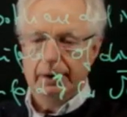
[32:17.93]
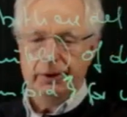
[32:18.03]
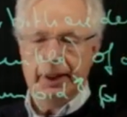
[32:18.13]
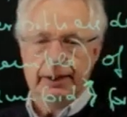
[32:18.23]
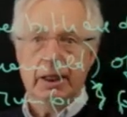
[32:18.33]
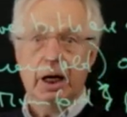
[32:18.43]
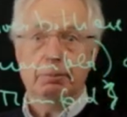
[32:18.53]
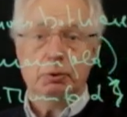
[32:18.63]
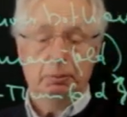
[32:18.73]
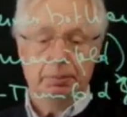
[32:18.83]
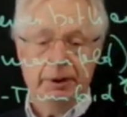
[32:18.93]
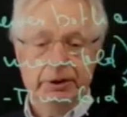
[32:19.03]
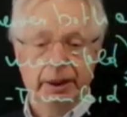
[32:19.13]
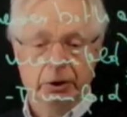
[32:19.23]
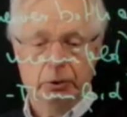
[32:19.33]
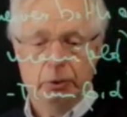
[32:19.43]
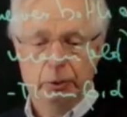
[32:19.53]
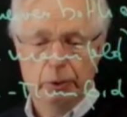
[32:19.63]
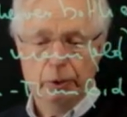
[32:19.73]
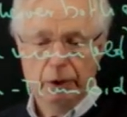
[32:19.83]
Then up to
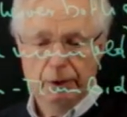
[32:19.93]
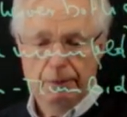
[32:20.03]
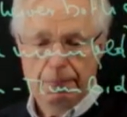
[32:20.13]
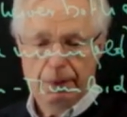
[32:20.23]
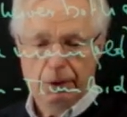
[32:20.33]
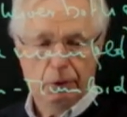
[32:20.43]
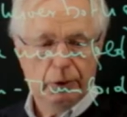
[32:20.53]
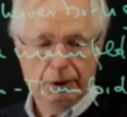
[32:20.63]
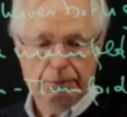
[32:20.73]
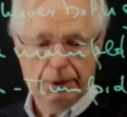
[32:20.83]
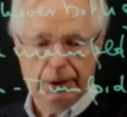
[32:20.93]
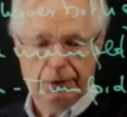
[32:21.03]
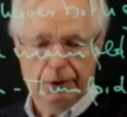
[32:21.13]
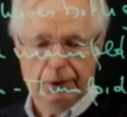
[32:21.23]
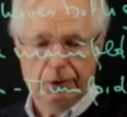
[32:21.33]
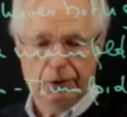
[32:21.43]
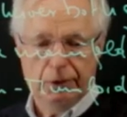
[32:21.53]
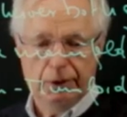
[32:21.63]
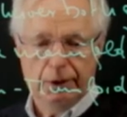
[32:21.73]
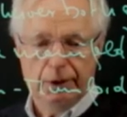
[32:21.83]
PGL2, you can bring this
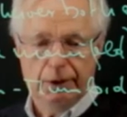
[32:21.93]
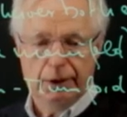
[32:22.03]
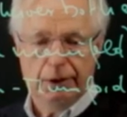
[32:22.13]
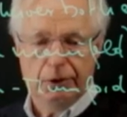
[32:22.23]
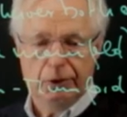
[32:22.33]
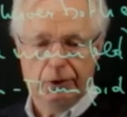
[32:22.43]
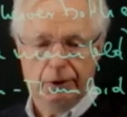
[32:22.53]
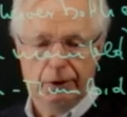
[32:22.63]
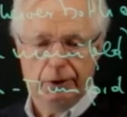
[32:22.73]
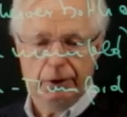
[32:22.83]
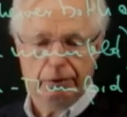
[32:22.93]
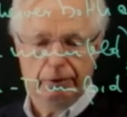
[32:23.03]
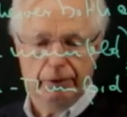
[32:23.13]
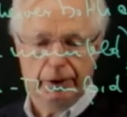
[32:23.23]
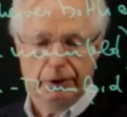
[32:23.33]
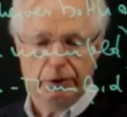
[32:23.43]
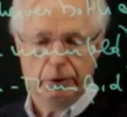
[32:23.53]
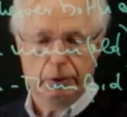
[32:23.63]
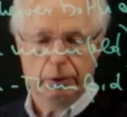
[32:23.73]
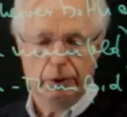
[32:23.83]
x is equivalent
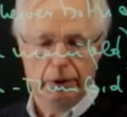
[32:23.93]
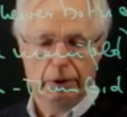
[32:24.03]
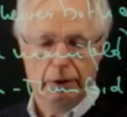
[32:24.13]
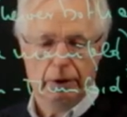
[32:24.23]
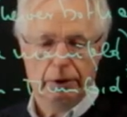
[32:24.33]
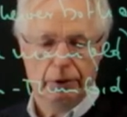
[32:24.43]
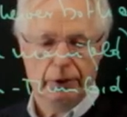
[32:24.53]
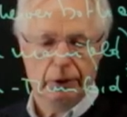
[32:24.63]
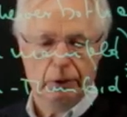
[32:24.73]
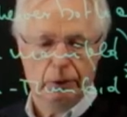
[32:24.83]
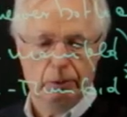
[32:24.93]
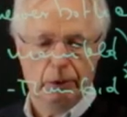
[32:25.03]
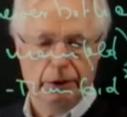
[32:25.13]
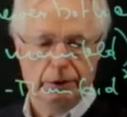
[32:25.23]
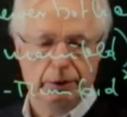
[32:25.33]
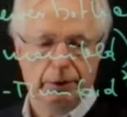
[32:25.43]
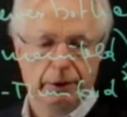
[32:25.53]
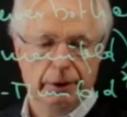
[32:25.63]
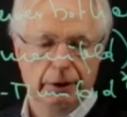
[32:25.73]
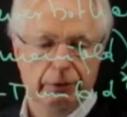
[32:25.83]
to 0, 1,
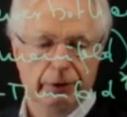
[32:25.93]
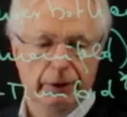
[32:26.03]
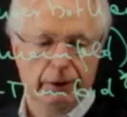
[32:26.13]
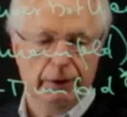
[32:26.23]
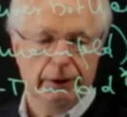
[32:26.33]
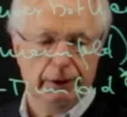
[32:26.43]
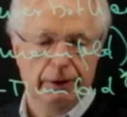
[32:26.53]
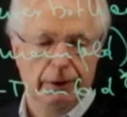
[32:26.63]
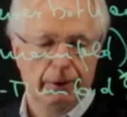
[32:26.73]
infinity,